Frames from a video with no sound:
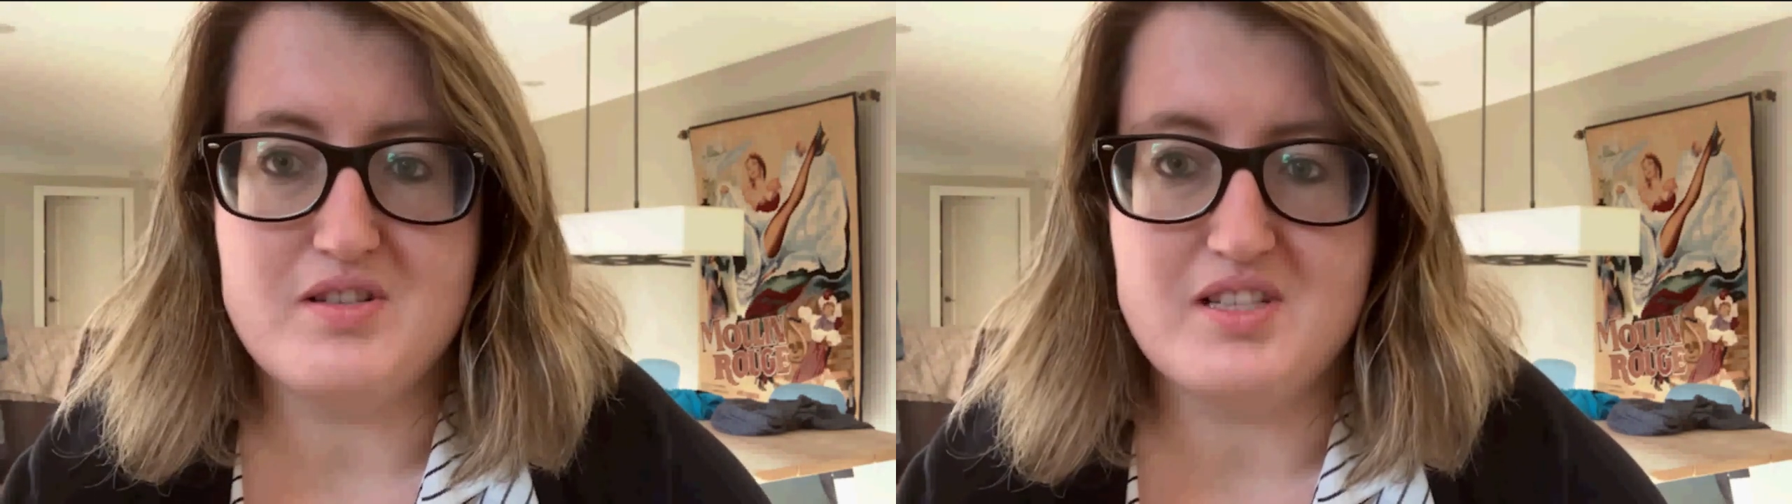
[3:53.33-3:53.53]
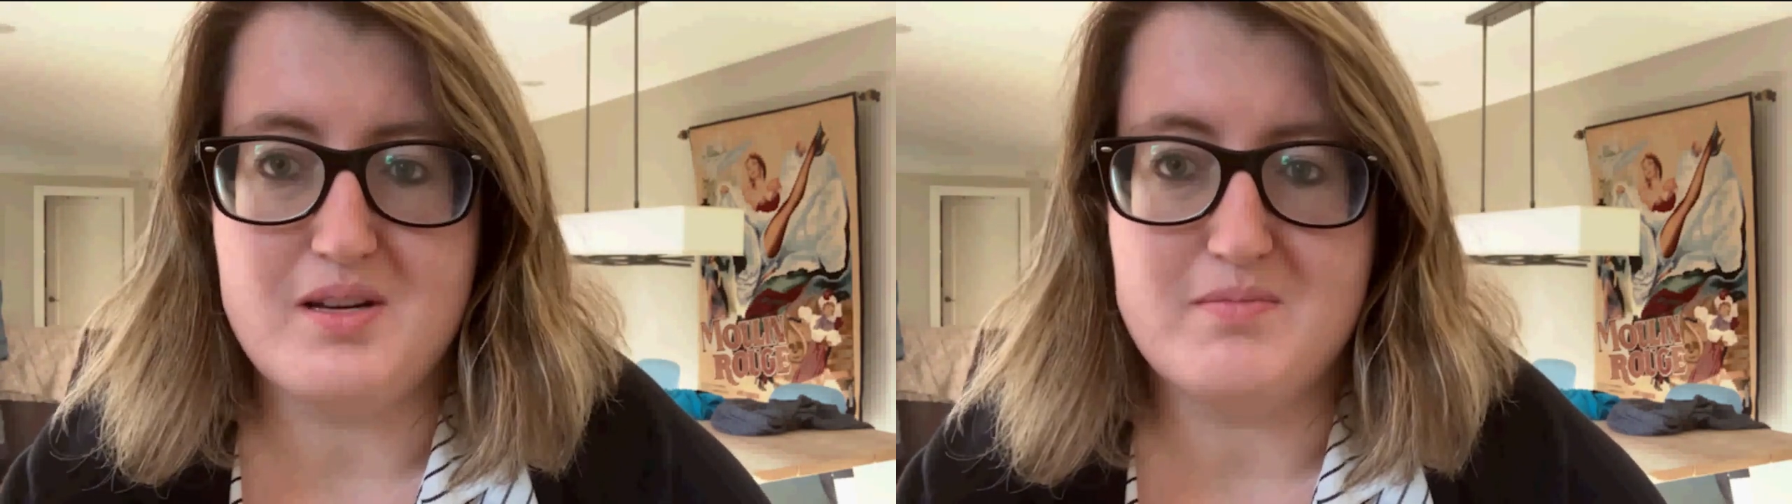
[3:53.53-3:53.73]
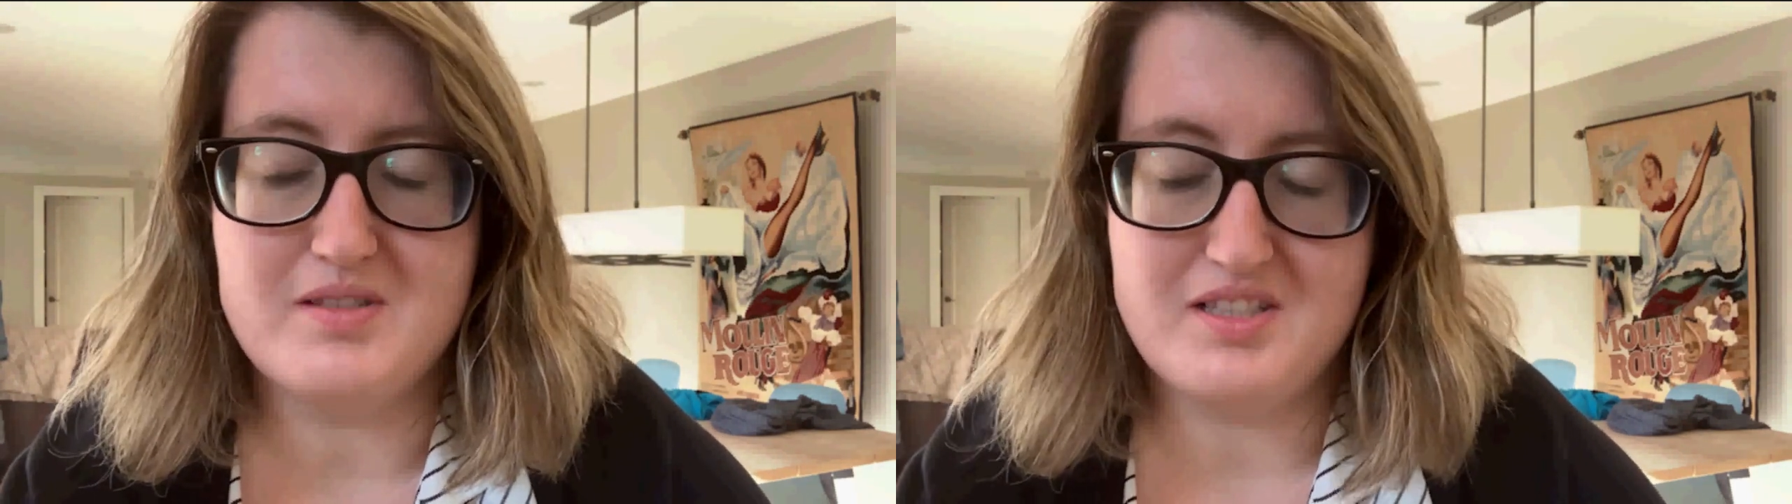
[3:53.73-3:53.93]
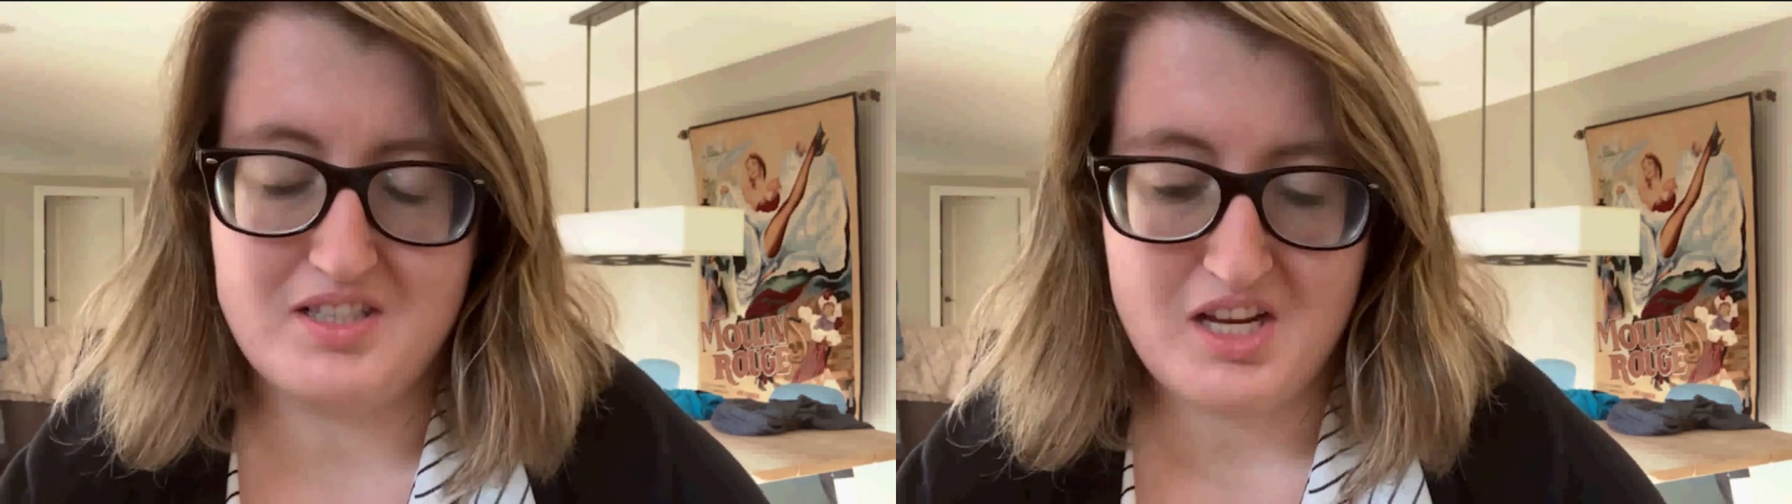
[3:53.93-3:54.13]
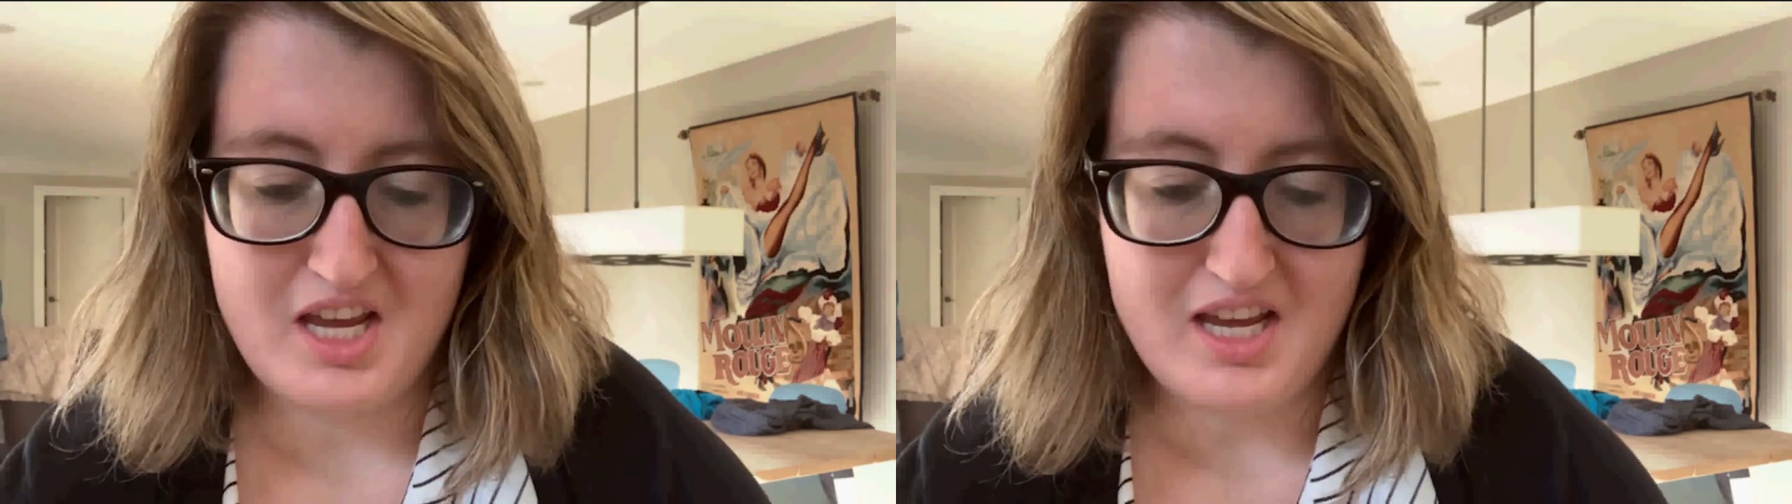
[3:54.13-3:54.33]

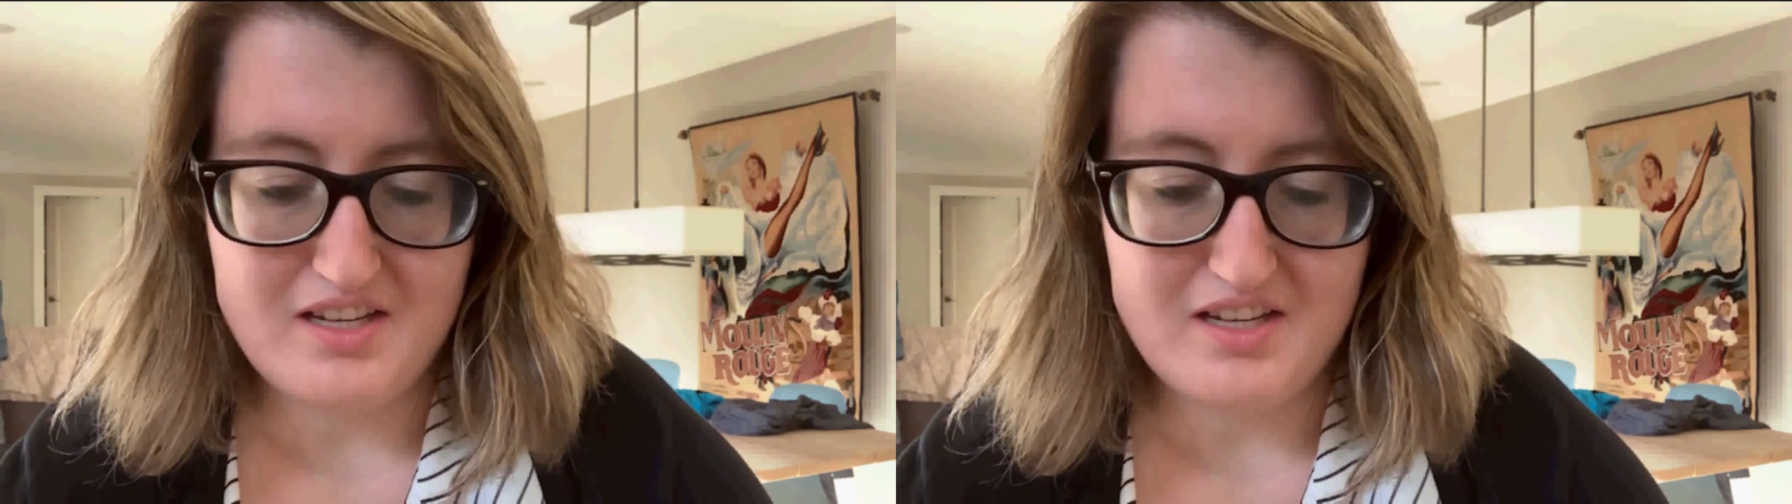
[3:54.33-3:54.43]
museums